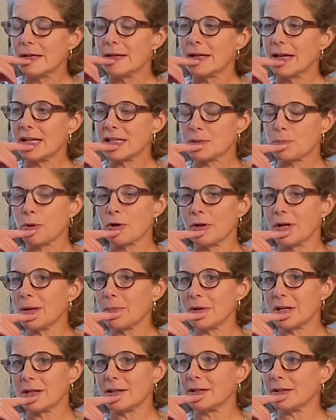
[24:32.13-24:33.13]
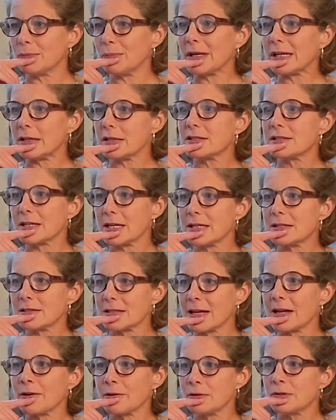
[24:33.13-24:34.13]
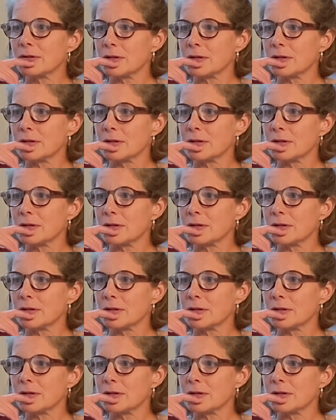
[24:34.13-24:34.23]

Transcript: It's prohibited in many states now.